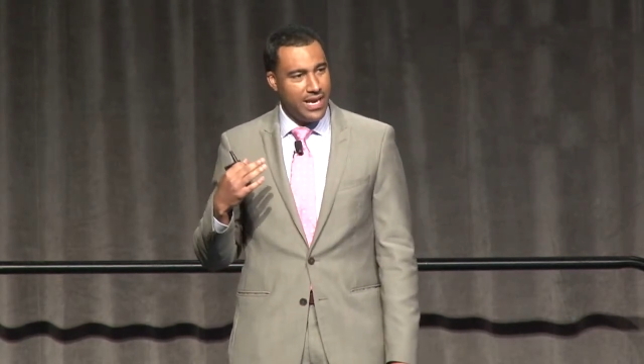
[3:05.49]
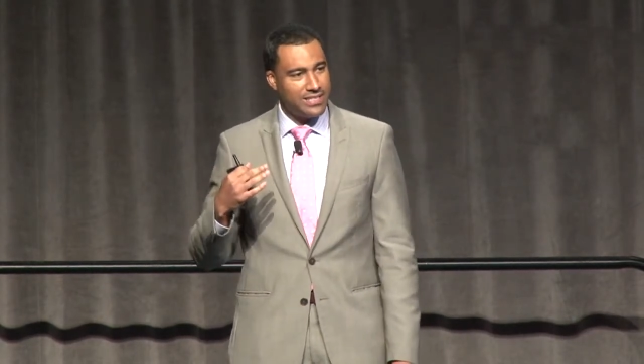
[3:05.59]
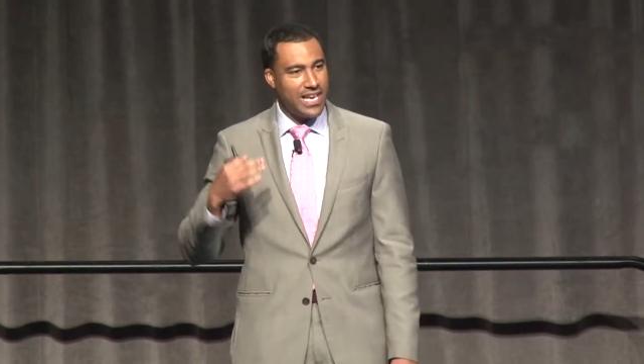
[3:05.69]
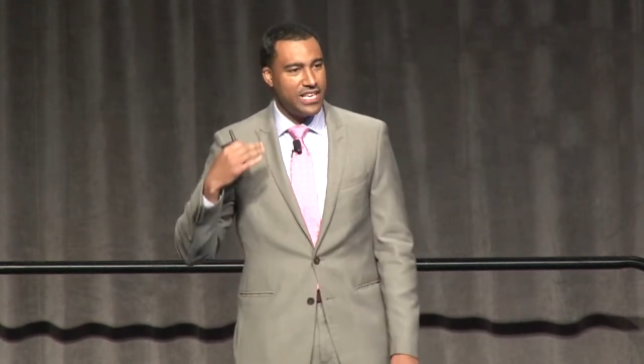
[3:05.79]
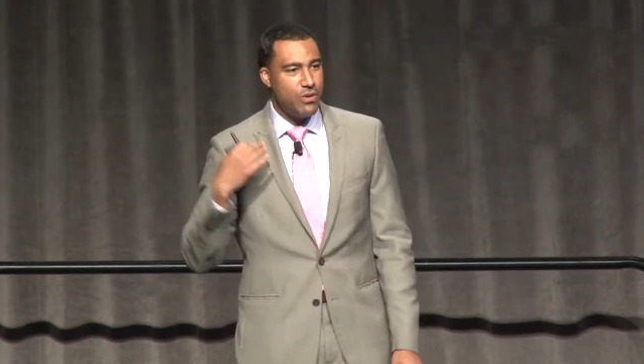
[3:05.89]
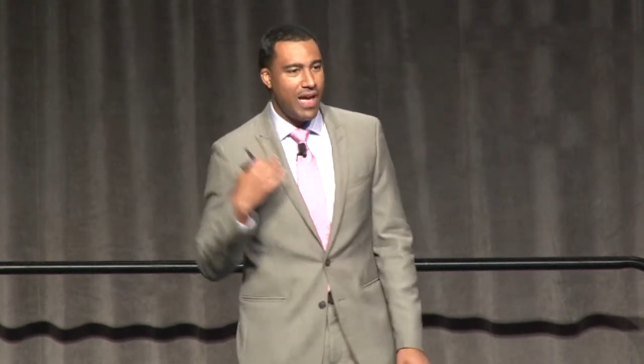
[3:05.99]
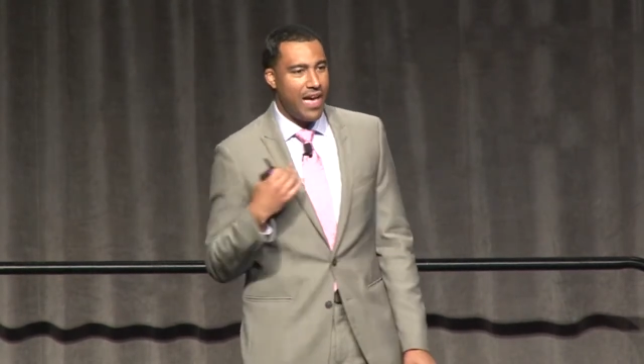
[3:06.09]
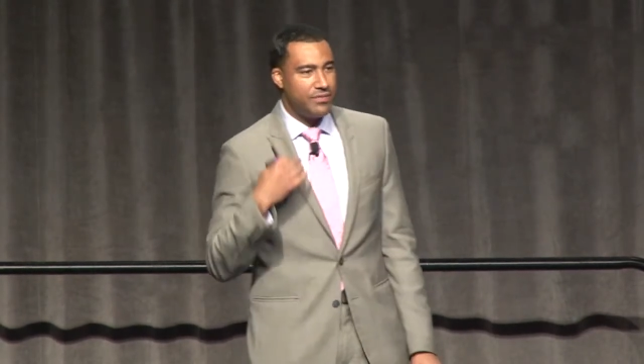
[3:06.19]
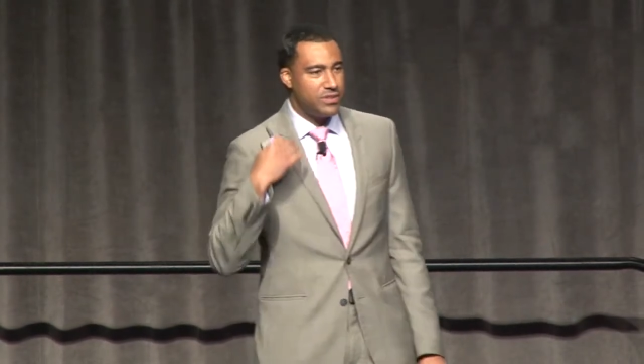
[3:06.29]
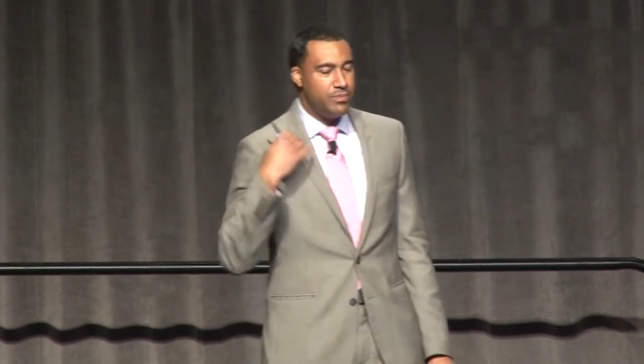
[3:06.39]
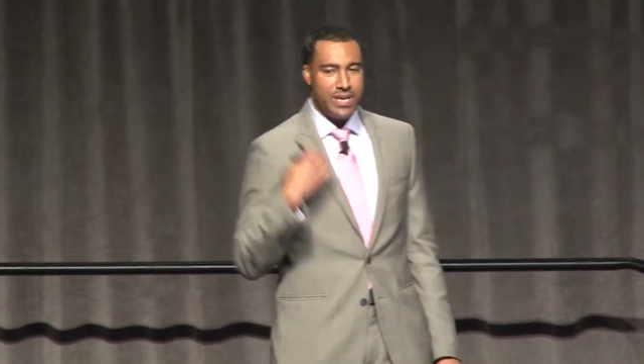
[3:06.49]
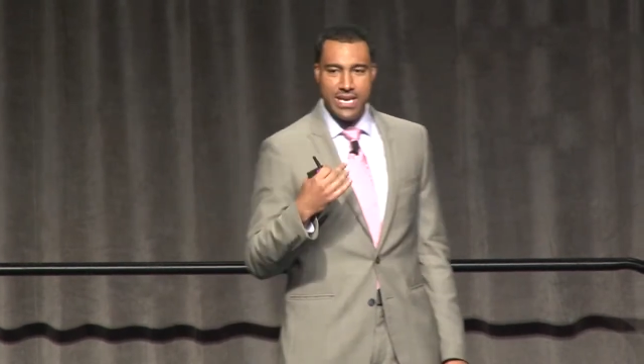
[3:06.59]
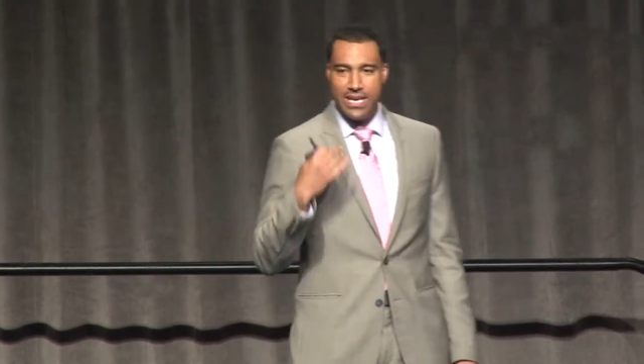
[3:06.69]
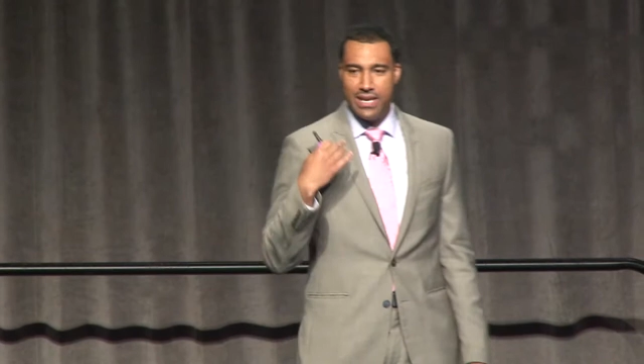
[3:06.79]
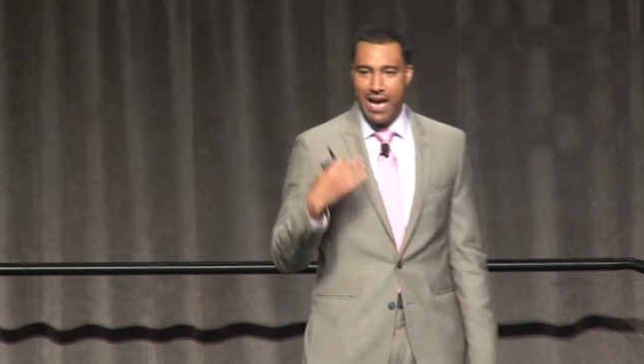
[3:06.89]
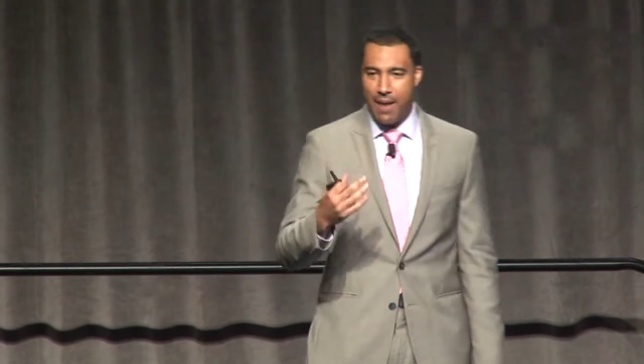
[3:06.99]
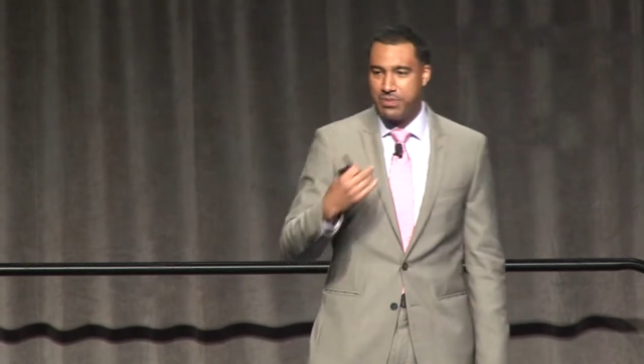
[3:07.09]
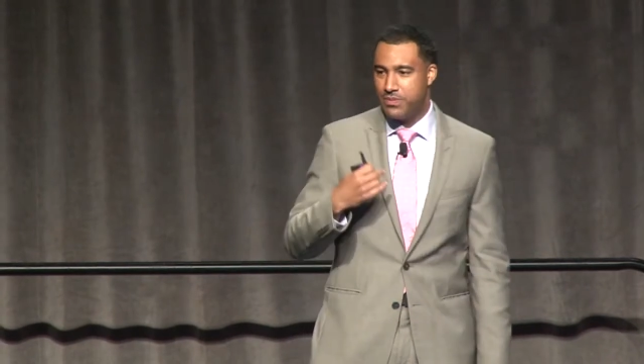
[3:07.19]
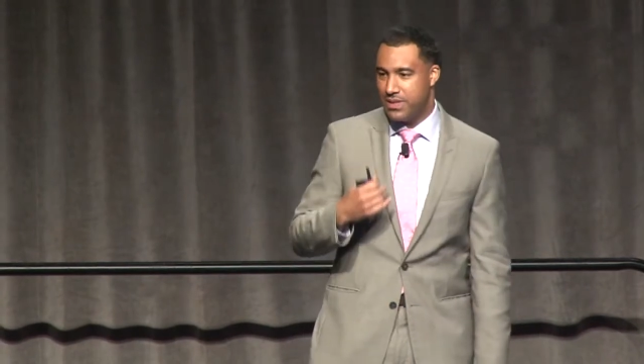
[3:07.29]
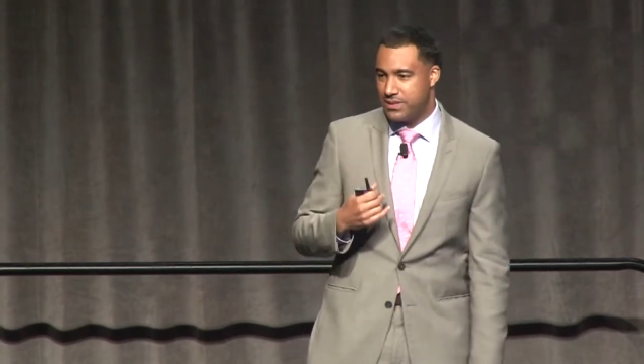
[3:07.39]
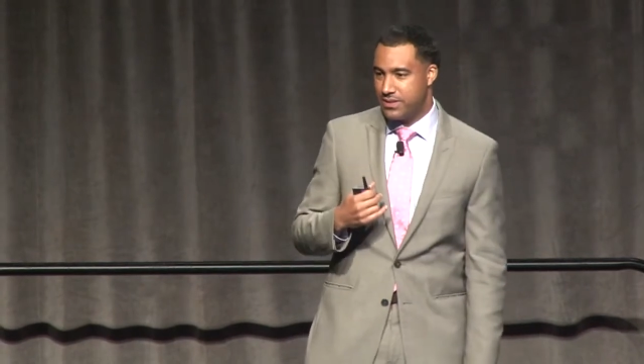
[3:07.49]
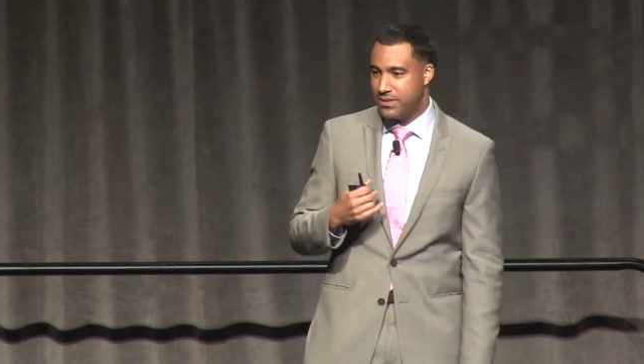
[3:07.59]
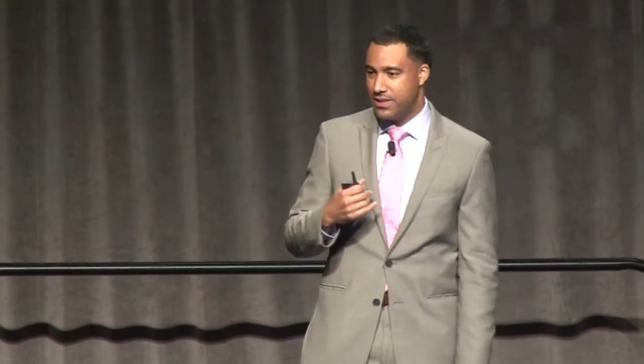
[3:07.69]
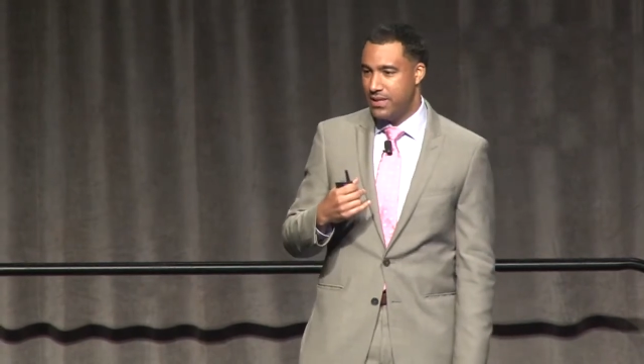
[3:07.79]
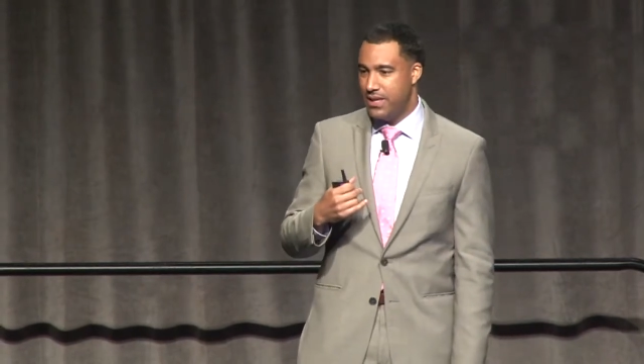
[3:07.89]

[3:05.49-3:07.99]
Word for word: is that you have to be an optimist.